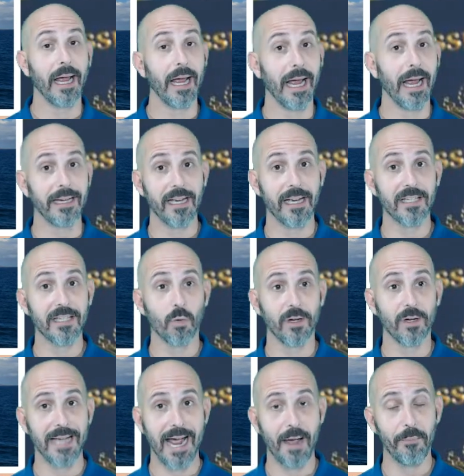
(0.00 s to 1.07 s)
And guess what's
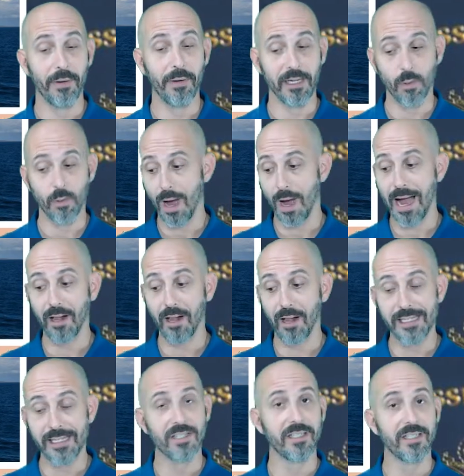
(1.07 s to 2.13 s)
happening while
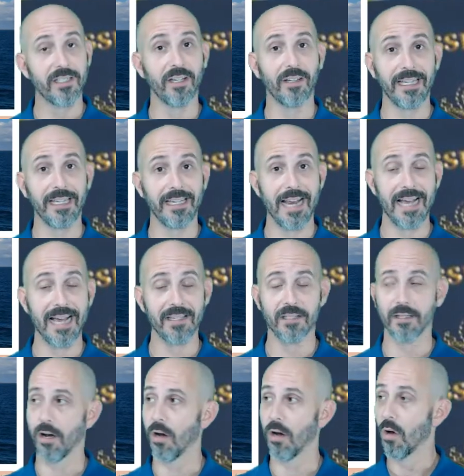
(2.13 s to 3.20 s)
he's still in
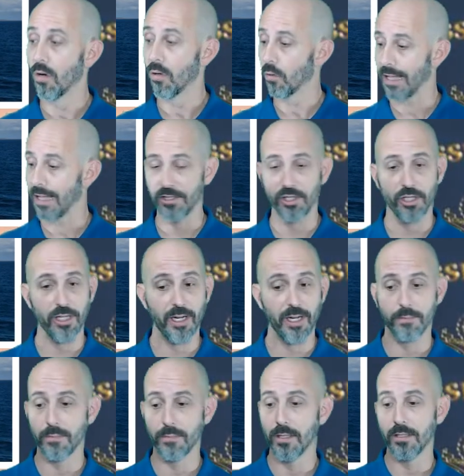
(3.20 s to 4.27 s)
Nassau? Well, that
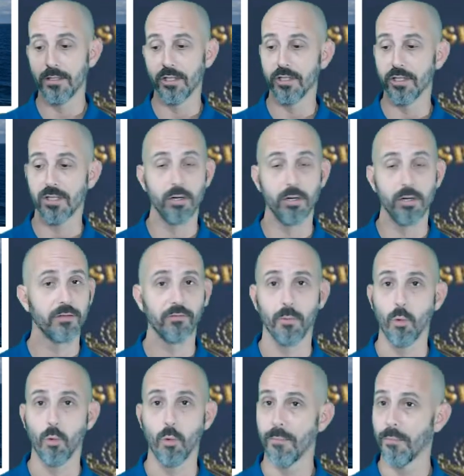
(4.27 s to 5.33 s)
ship just goes from
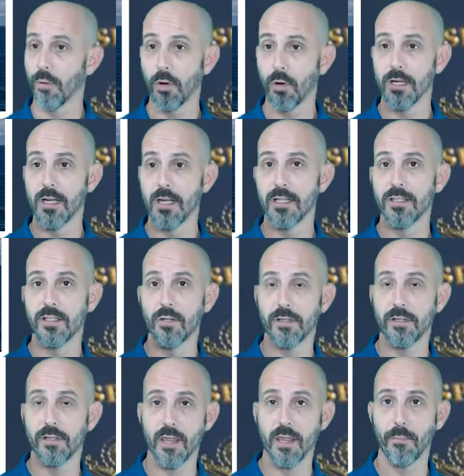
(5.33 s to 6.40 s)
one port to
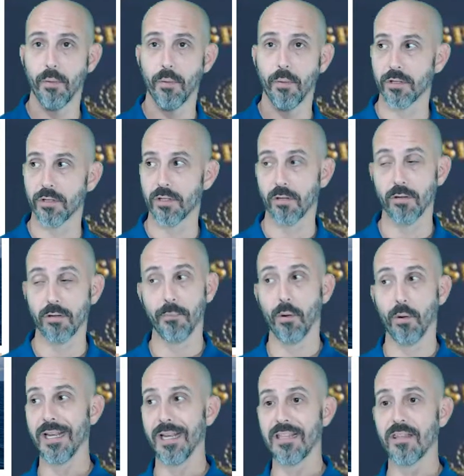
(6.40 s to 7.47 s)
another port. So the
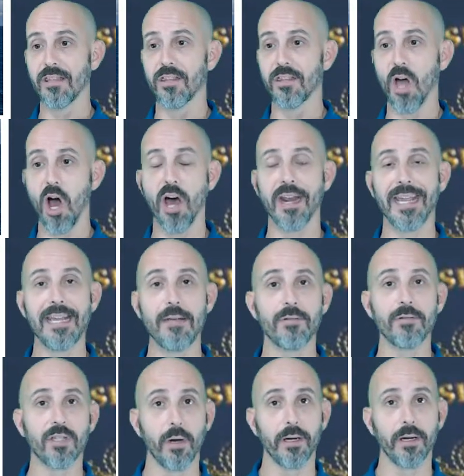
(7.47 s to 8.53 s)
port he thought he was
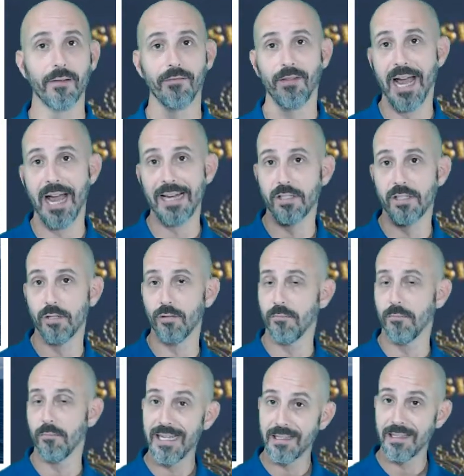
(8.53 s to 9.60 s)
going to fly to and
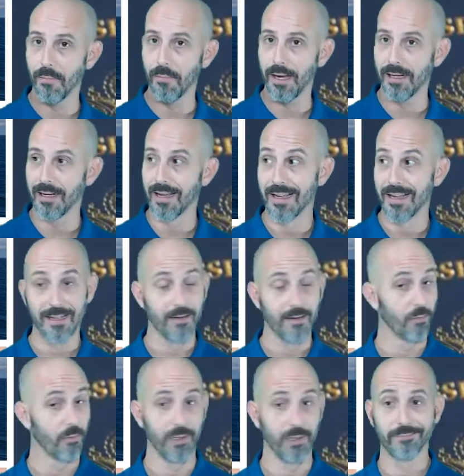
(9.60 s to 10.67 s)
meet them in,
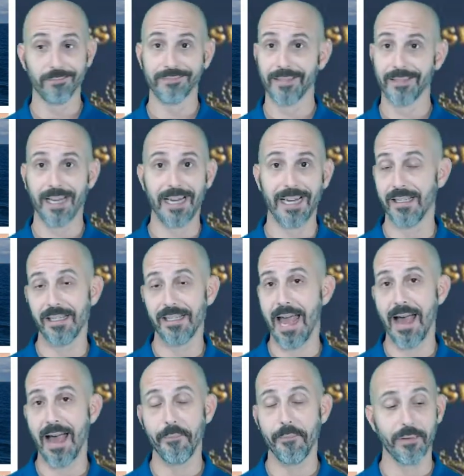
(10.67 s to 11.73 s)
well, it didn't
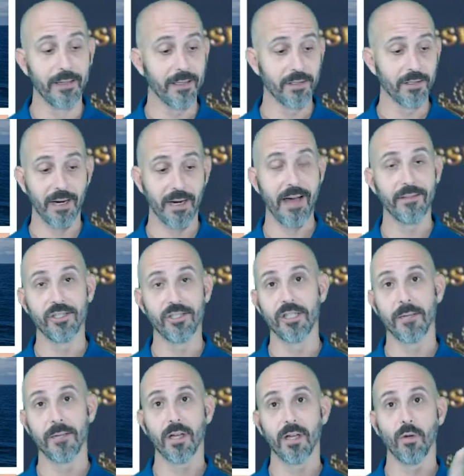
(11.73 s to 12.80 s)
happen. So now the
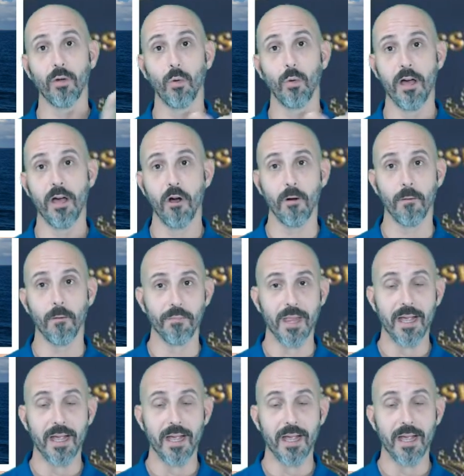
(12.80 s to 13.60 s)
ship's on the way home.